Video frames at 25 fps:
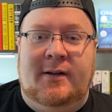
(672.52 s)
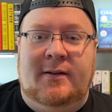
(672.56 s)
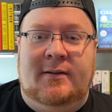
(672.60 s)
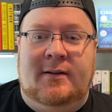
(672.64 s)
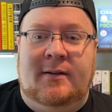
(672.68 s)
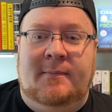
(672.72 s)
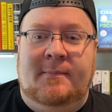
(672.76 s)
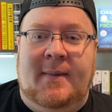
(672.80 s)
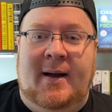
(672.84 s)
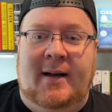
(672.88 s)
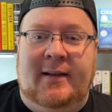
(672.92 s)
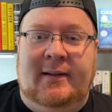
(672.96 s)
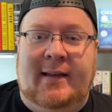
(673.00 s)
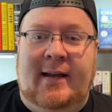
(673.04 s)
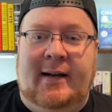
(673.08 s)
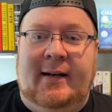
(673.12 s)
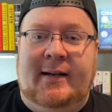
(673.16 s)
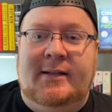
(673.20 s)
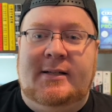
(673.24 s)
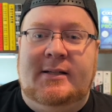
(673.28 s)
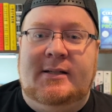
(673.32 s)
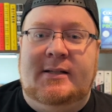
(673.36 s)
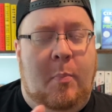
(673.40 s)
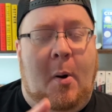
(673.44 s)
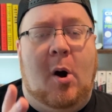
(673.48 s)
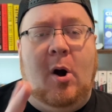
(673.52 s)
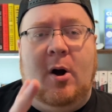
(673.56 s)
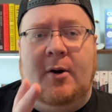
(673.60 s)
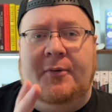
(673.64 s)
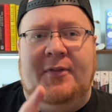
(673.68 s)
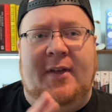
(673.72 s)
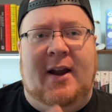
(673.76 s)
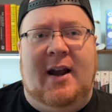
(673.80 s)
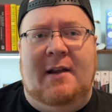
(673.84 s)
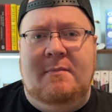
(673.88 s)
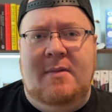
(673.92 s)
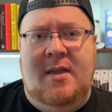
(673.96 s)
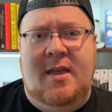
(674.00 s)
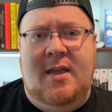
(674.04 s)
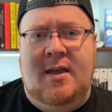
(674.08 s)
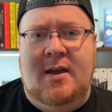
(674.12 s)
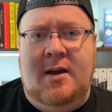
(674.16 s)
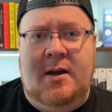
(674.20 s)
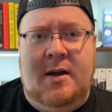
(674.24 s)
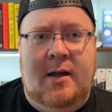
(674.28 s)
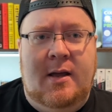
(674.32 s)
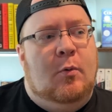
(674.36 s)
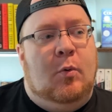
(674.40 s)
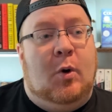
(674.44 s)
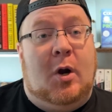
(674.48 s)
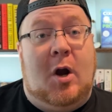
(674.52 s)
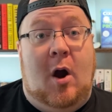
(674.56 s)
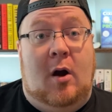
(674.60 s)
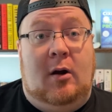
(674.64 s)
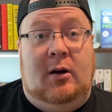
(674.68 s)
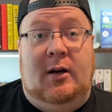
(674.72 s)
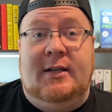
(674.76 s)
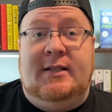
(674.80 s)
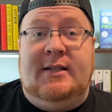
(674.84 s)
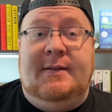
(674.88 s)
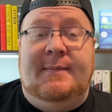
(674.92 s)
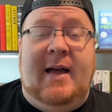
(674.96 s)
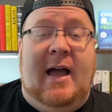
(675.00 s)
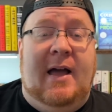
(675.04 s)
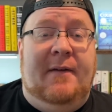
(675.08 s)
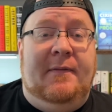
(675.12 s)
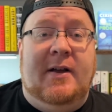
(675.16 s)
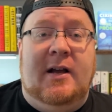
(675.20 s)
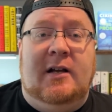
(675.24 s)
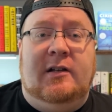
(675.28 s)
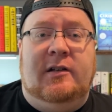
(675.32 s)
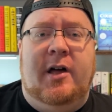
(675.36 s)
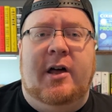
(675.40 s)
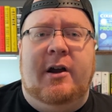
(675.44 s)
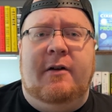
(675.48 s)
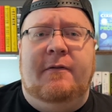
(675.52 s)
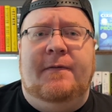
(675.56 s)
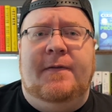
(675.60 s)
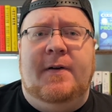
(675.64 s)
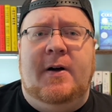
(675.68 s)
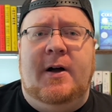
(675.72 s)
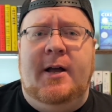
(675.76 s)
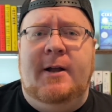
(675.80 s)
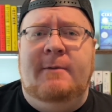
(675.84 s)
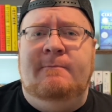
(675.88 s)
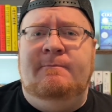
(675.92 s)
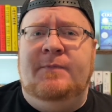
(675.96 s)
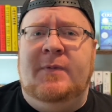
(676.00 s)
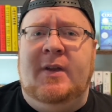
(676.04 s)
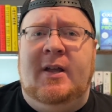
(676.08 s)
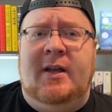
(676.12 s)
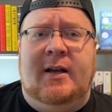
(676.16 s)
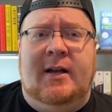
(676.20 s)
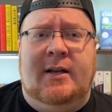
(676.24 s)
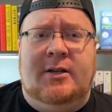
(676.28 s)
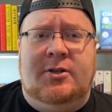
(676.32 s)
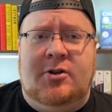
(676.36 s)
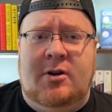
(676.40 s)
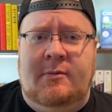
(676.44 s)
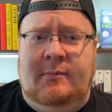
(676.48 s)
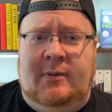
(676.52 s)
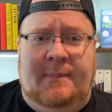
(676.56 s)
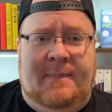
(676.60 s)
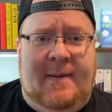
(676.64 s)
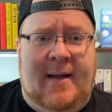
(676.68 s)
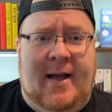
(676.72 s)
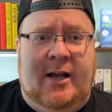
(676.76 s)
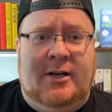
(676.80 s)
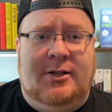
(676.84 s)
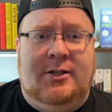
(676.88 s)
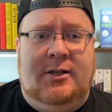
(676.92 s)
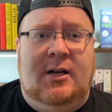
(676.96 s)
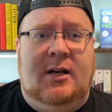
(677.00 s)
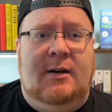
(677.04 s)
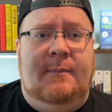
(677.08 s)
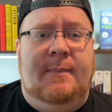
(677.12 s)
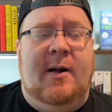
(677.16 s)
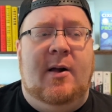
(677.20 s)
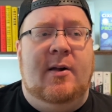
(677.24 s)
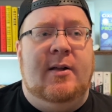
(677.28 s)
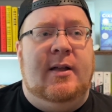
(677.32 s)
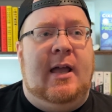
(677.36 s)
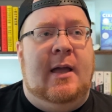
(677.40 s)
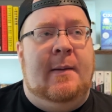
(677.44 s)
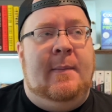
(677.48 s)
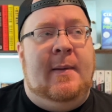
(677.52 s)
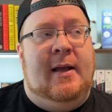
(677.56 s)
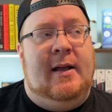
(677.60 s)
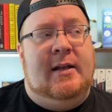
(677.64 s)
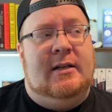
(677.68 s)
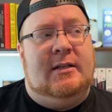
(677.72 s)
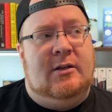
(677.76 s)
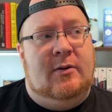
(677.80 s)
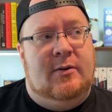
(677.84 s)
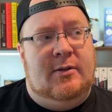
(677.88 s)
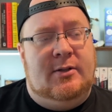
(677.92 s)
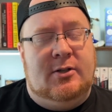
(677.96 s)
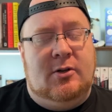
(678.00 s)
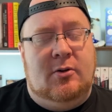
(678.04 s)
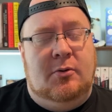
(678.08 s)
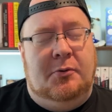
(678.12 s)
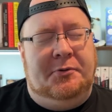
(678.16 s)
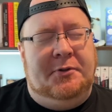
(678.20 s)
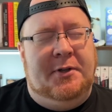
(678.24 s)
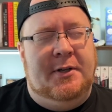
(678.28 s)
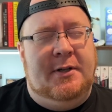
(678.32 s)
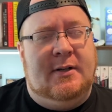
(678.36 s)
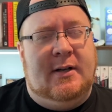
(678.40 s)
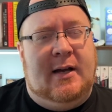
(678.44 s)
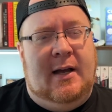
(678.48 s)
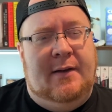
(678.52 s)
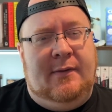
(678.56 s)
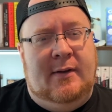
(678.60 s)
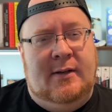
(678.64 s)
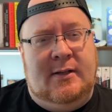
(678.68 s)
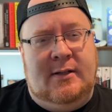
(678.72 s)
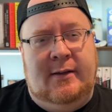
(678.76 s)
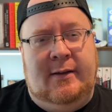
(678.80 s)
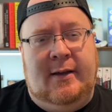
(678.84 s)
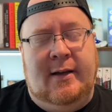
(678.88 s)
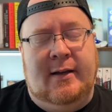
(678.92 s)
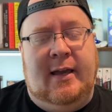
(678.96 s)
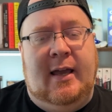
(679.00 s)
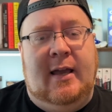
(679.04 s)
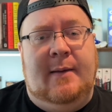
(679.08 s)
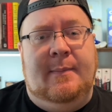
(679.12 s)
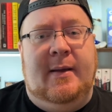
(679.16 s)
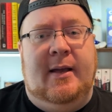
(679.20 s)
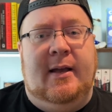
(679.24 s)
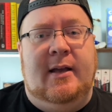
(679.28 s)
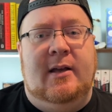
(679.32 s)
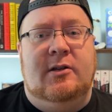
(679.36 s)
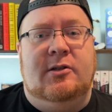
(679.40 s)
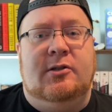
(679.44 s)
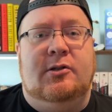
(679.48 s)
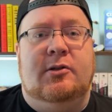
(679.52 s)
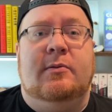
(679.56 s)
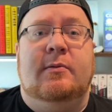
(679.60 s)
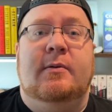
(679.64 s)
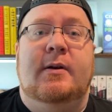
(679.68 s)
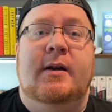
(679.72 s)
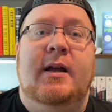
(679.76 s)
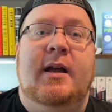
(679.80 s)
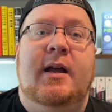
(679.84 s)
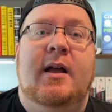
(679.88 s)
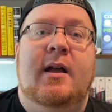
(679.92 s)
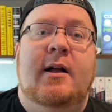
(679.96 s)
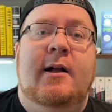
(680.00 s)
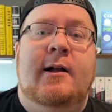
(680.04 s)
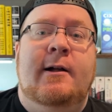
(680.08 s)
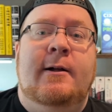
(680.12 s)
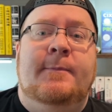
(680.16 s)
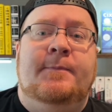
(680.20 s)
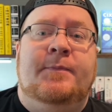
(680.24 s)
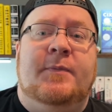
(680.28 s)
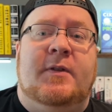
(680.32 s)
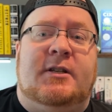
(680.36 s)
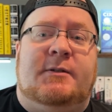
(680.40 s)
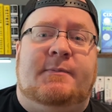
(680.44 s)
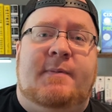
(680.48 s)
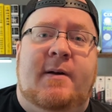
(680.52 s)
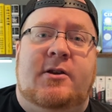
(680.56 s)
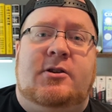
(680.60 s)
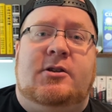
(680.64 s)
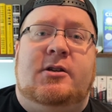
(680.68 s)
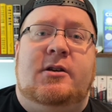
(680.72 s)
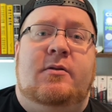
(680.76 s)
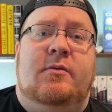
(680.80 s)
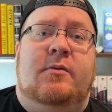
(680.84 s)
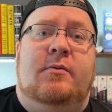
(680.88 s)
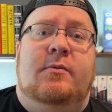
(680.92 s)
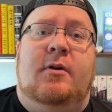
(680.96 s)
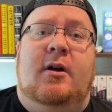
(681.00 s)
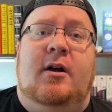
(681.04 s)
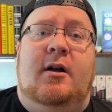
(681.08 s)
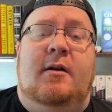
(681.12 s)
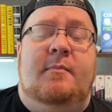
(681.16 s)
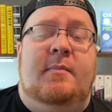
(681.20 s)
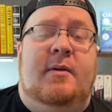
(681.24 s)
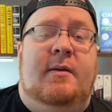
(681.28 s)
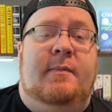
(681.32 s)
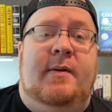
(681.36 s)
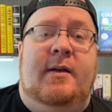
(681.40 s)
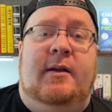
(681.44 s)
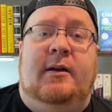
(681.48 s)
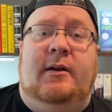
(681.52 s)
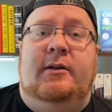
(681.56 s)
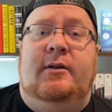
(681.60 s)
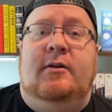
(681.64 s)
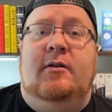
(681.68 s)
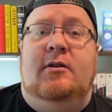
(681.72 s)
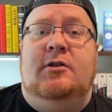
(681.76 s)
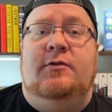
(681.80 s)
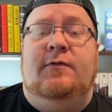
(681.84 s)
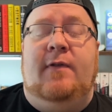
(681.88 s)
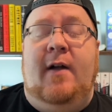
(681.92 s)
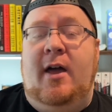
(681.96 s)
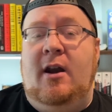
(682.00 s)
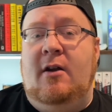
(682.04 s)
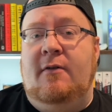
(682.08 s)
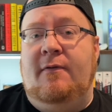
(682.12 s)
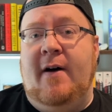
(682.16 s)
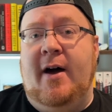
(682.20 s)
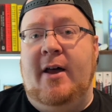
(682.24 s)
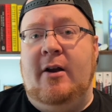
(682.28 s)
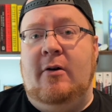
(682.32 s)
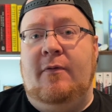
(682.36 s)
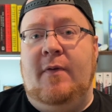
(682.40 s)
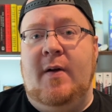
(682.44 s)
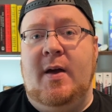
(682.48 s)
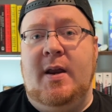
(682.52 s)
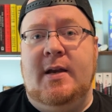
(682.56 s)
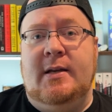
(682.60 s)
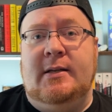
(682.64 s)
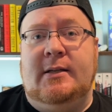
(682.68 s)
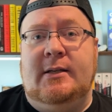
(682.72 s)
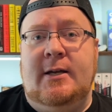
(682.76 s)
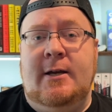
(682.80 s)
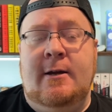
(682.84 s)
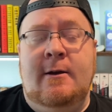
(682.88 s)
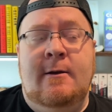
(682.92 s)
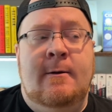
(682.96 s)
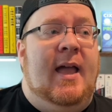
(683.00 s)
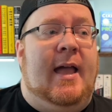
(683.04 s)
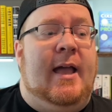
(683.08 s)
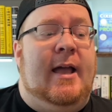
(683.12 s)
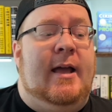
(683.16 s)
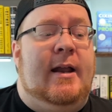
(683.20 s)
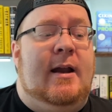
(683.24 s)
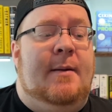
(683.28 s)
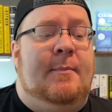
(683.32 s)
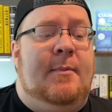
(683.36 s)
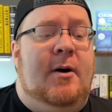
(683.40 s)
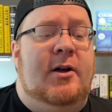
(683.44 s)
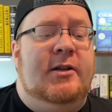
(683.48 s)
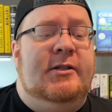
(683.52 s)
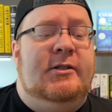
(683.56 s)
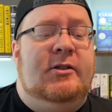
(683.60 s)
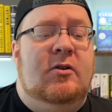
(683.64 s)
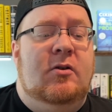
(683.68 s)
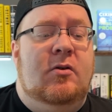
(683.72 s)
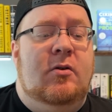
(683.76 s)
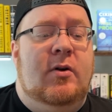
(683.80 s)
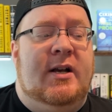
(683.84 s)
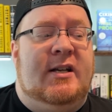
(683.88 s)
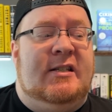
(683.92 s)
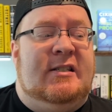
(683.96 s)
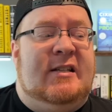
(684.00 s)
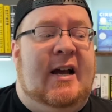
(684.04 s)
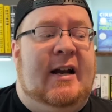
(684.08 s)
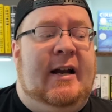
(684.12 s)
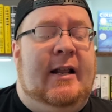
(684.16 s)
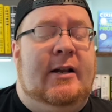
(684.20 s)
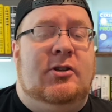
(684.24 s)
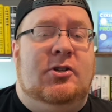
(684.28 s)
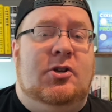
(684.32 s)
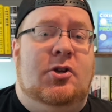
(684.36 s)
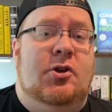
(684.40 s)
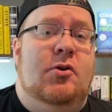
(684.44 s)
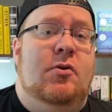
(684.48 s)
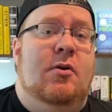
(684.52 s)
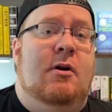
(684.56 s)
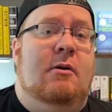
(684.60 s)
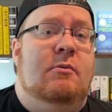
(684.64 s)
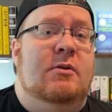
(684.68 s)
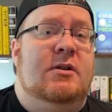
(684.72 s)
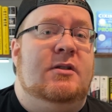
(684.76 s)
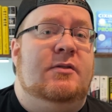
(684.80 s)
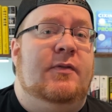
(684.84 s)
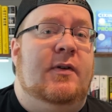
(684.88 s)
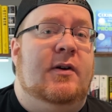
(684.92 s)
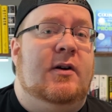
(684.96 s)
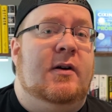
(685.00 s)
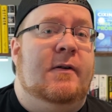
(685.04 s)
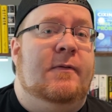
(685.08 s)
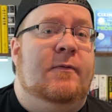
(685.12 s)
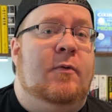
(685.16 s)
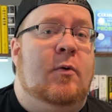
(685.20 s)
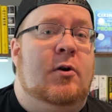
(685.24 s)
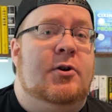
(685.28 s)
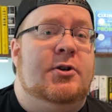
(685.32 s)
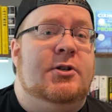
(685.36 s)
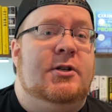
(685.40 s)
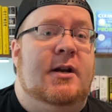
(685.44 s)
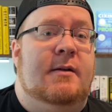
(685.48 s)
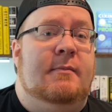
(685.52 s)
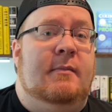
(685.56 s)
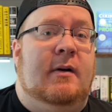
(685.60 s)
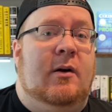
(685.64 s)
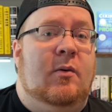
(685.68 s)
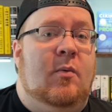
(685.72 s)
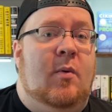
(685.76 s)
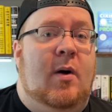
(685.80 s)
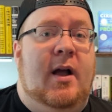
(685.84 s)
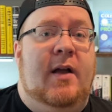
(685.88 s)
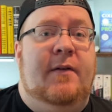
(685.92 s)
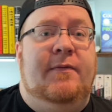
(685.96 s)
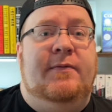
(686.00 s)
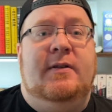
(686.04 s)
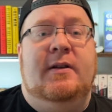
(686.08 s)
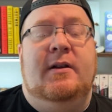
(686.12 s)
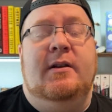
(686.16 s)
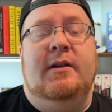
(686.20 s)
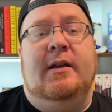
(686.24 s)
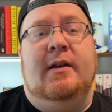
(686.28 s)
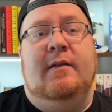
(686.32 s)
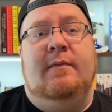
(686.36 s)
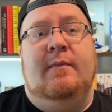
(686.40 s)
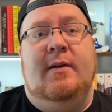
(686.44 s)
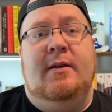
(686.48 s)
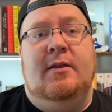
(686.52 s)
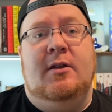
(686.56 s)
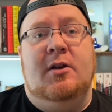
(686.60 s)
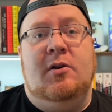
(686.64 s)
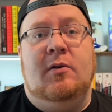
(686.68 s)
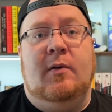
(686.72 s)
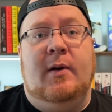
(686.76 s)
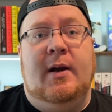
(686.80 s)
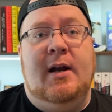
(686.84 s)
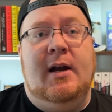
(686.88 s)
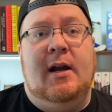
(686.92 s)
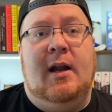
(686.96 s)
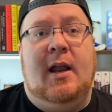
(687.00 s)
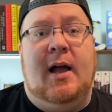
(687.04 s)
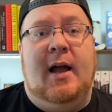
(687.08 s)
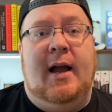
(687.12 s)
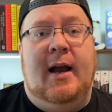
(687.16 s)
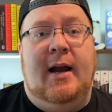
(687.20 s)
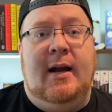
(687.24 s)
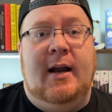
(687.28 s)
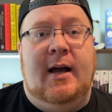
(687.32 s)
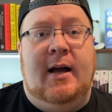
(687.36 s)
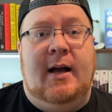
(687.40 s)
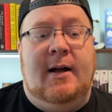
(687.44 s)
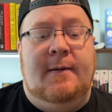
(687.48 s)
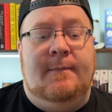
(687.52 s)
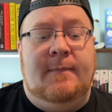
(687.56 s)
my latest part that I'm in. Regardless, I'm having a lot of fun, extremely passionate about gaming, and so it's cool to dive into that gaming history, especially me being a huge fan of Final Fantasy. And I'm also excited too. I was very fortunate. My wife did give me the green light.